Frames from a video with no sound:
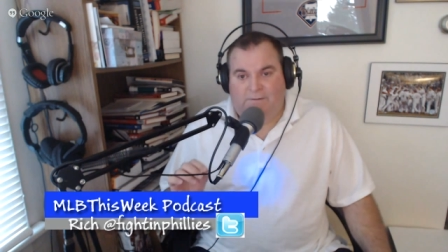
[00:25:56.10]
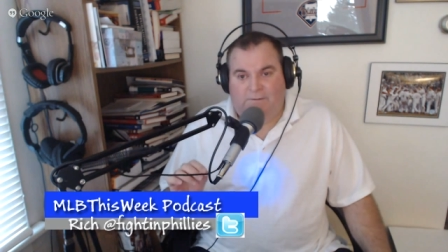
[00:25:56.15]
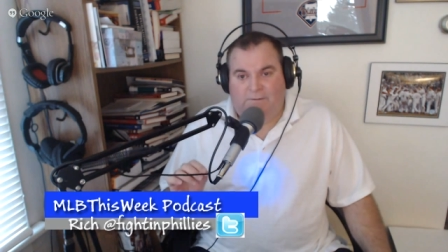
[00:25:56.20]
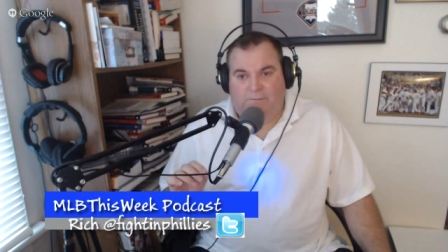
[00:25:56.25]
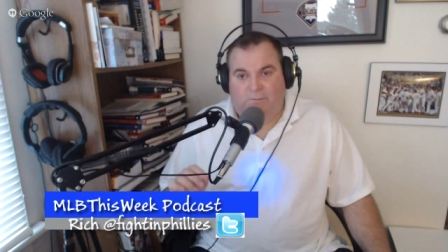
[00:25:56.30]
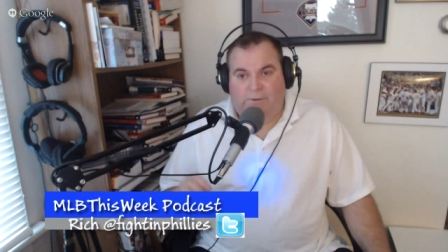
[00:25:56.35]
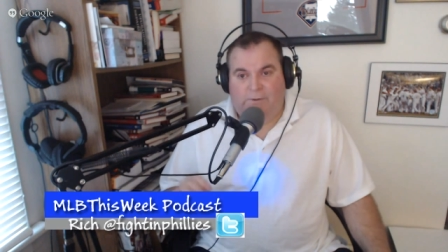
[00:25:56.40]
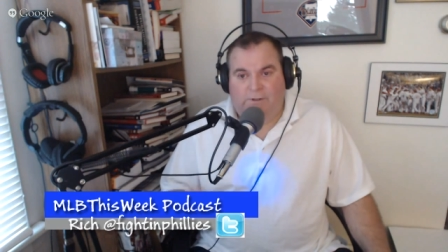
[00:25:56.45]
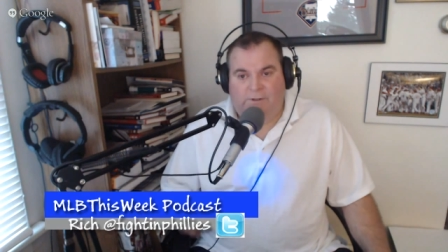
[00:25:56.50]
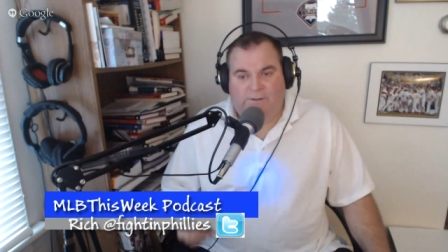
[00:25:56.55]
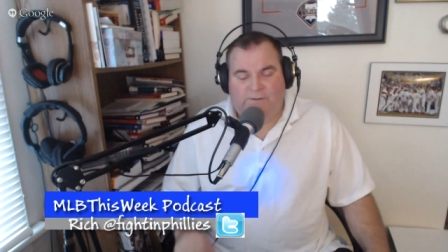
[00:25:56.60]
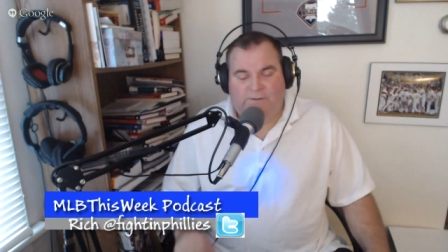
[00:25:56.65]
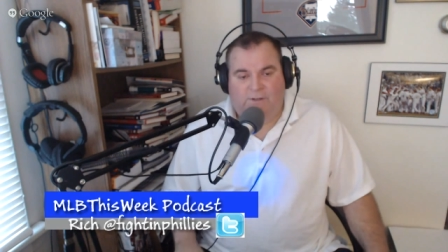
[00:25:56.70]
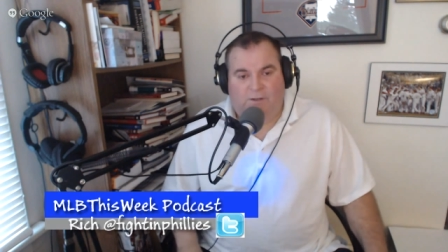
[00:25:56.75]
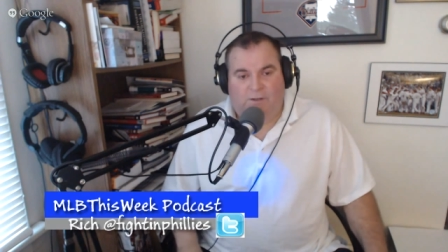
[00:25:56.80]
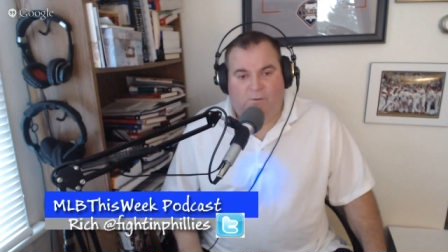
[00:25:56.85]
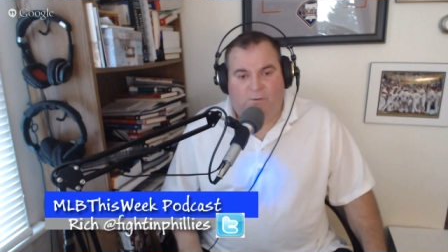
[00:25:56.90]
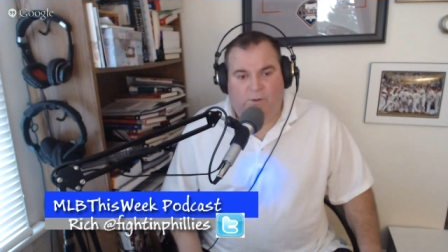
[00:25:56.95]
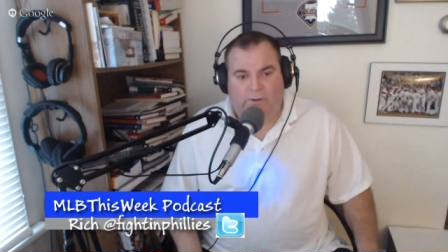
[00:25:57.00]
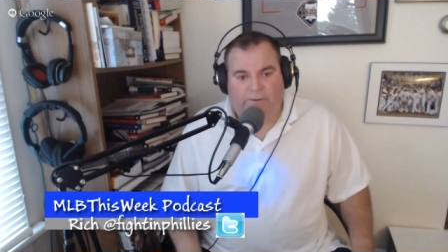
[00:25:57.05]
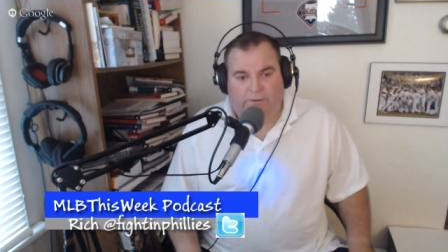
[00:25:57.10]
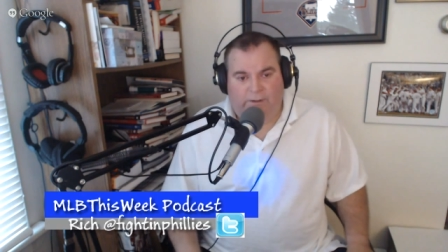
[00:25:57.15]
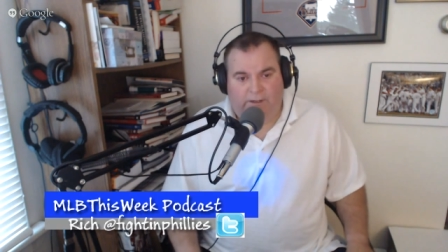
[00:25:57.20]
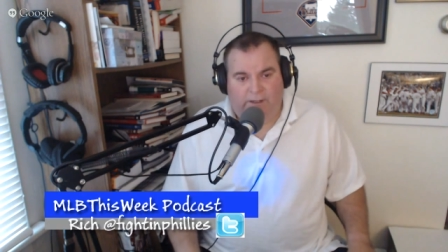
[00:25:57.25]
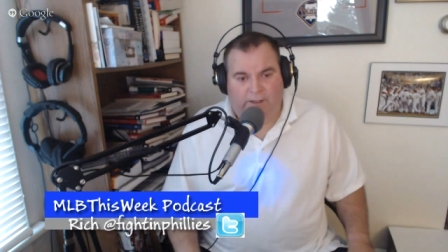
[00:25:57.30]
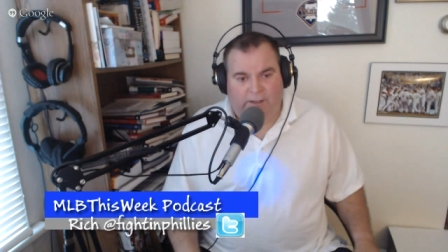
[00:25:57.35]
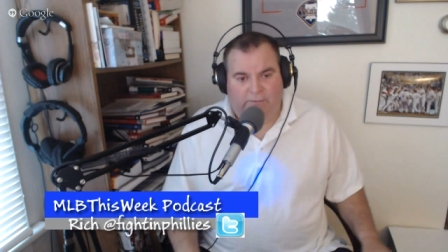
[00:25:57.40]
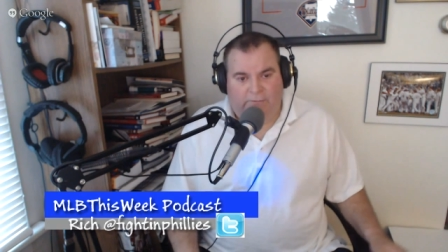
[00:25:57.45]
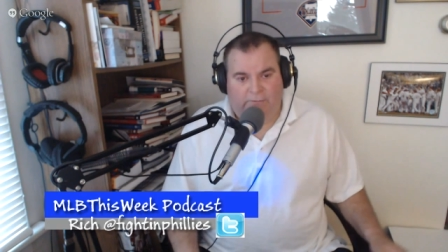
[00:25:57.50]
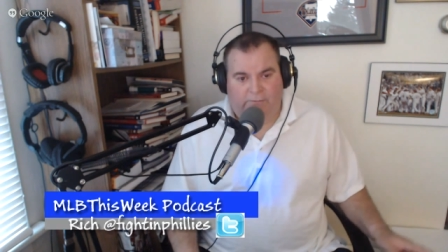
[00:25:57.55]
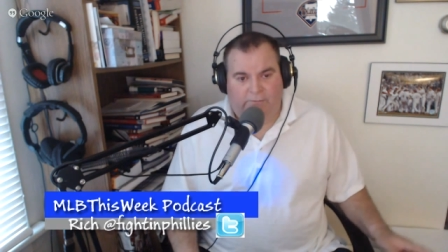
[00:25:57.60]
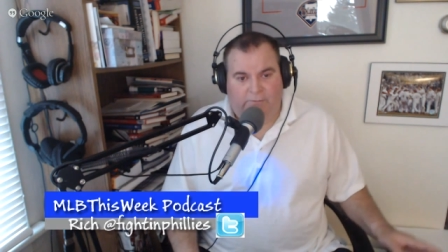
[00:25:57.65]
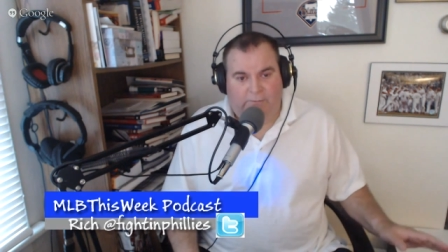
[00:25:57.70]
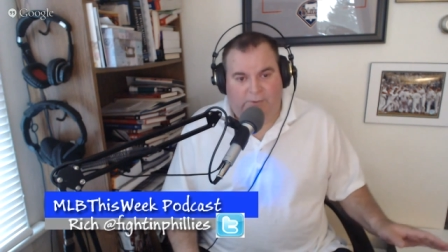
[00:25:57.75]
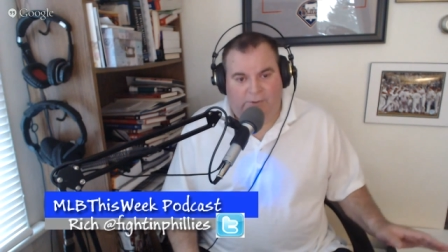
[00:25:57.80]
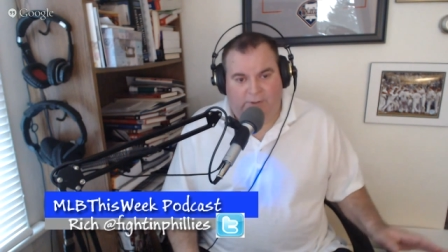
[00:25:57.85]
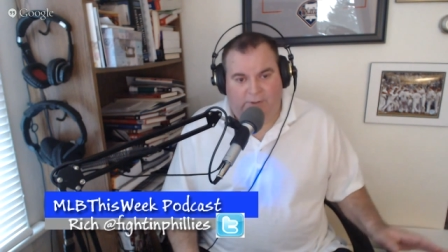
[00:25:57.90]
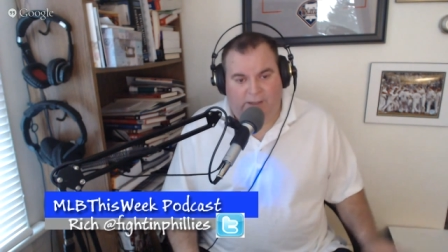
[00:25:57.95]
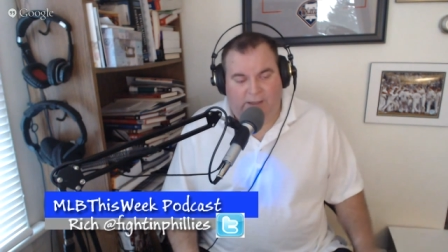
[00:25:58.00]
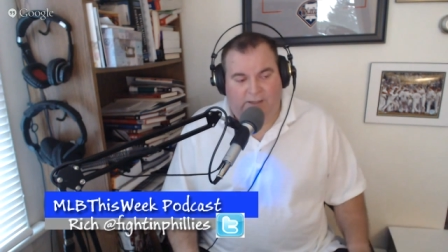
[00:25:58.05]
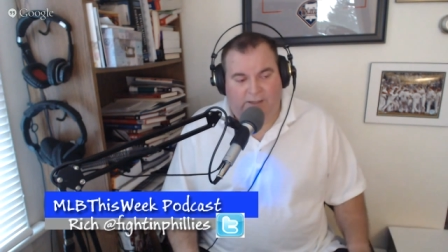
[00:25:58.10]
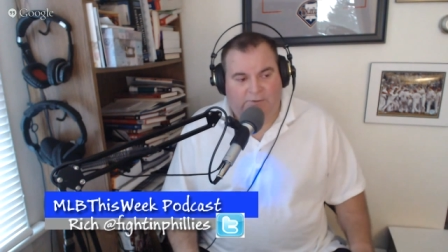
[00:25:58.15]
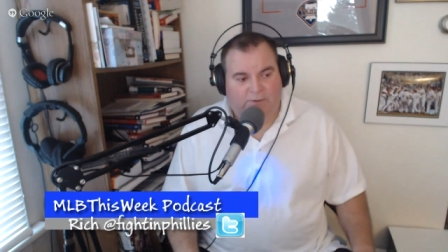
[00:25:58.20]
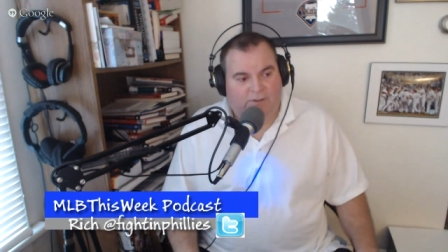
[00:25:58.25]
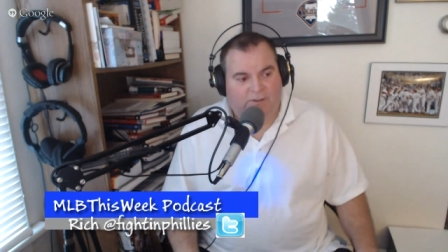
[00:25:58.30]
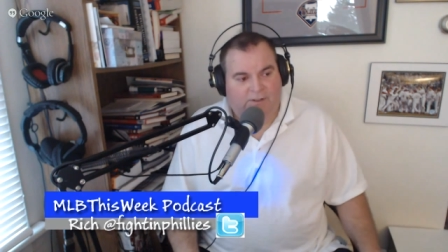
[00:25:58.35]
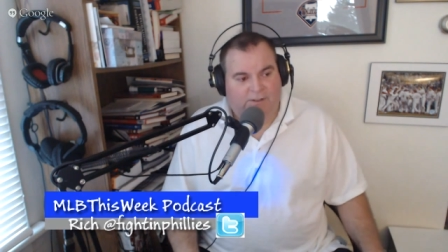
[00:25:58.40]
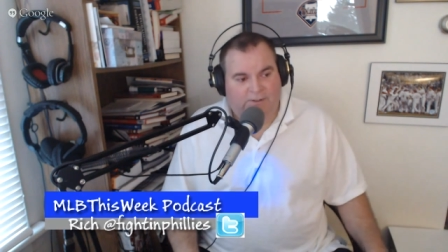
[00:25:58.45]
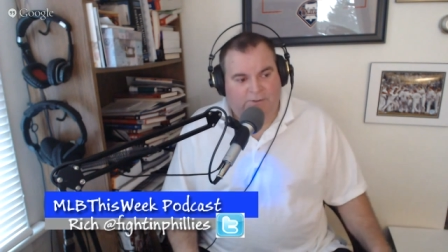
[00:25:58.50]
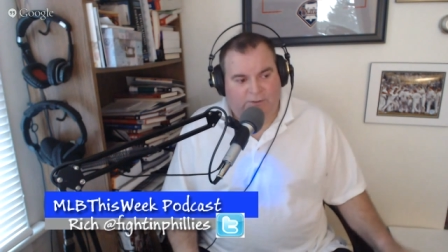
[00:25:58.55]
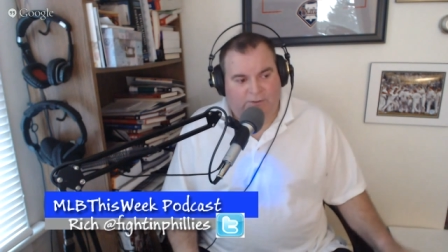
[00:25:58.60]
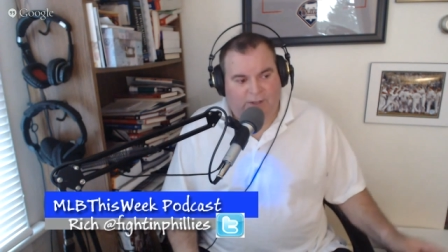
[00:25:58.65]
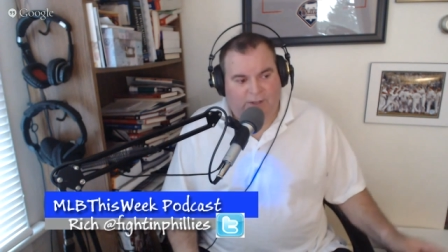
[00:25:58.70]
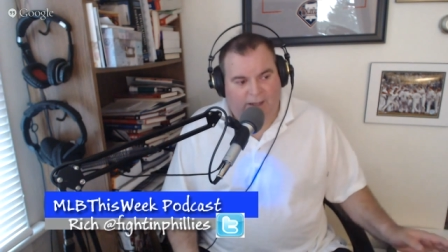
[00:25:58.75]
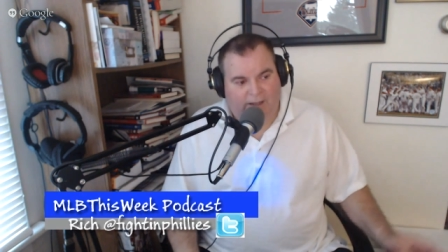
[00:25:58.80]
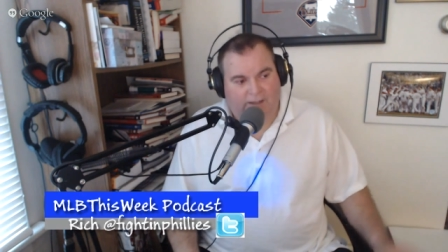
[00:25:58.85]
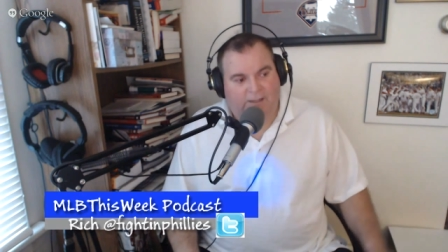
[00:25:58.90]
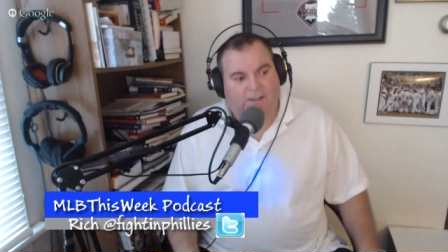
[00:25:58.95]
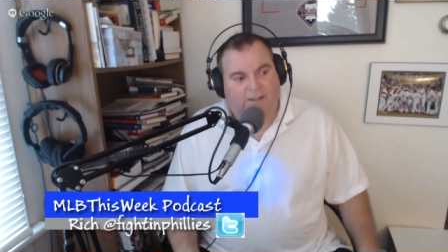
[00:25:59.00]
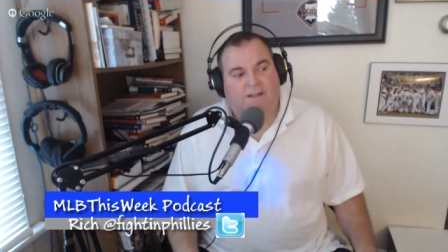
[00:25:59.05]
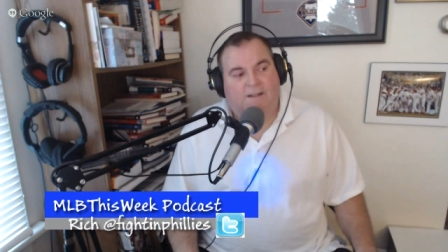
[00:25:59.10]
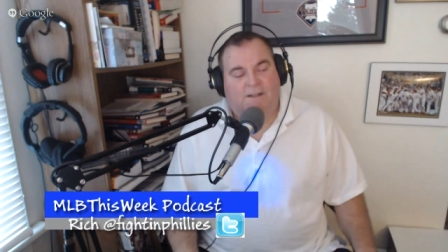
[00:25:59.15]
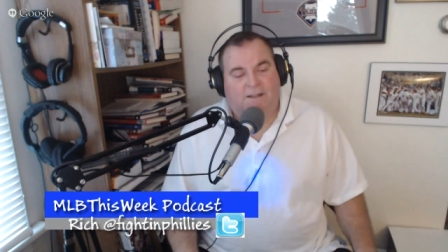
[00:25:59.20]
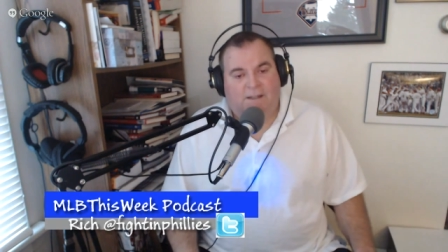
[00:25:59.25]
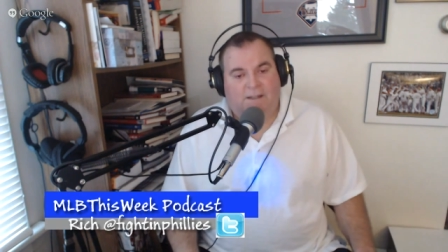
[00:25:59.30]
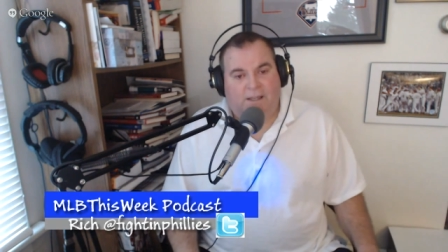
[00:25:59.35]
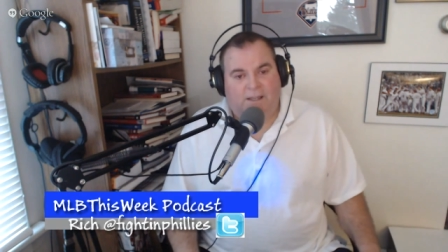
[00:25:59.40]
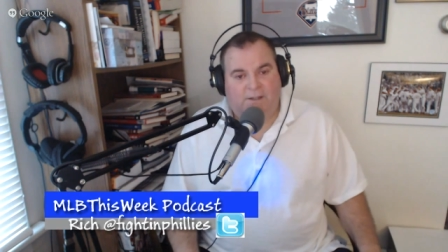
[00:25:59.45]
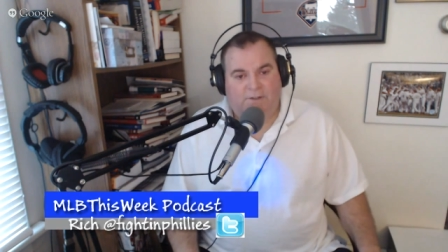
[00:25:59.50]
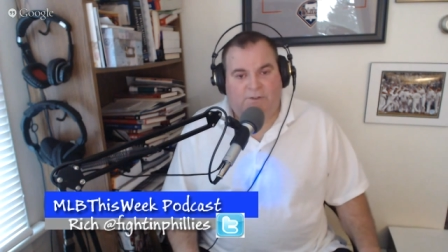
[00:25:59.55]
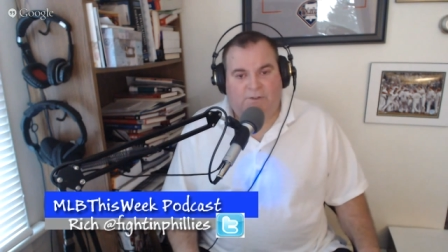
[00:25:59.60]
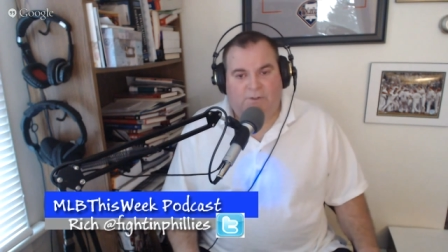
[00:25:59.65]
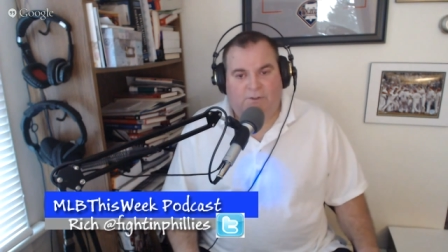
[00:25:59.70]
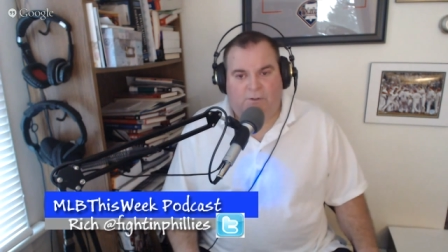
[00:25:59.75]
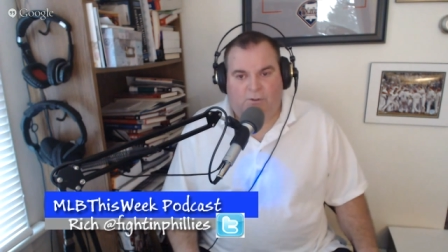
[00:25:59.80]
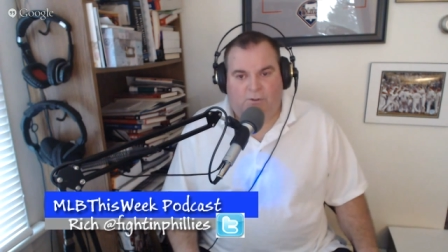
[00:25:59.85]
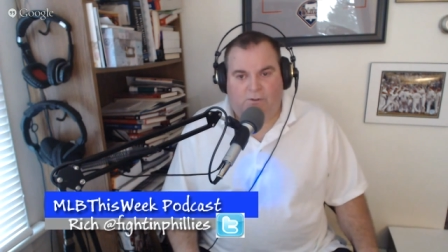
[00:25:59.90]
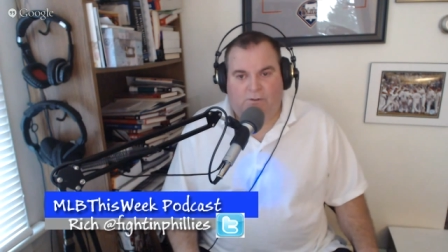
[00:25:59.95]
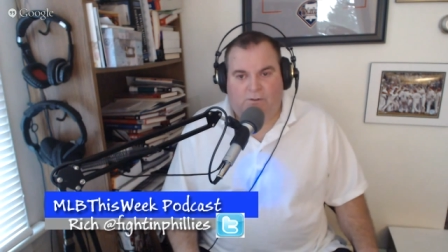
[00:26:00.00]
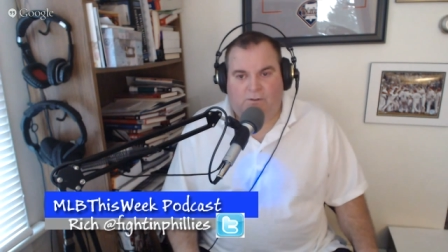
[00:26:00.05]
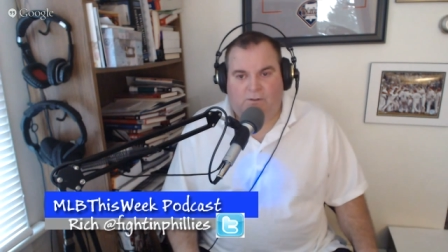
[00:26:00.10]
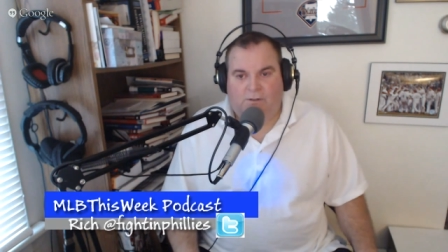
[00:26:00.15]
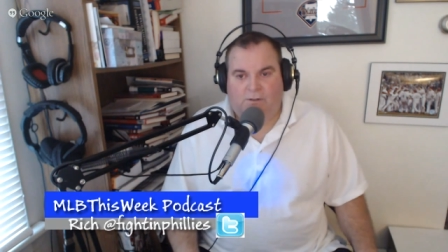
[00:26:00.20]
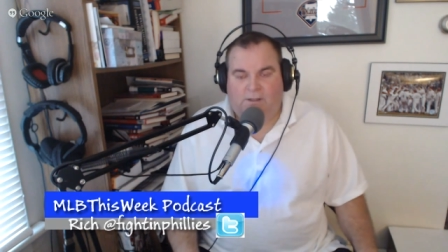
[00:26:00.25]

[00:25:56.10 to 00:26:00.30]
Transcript: we can say one thing. If Piazza does not get in next year,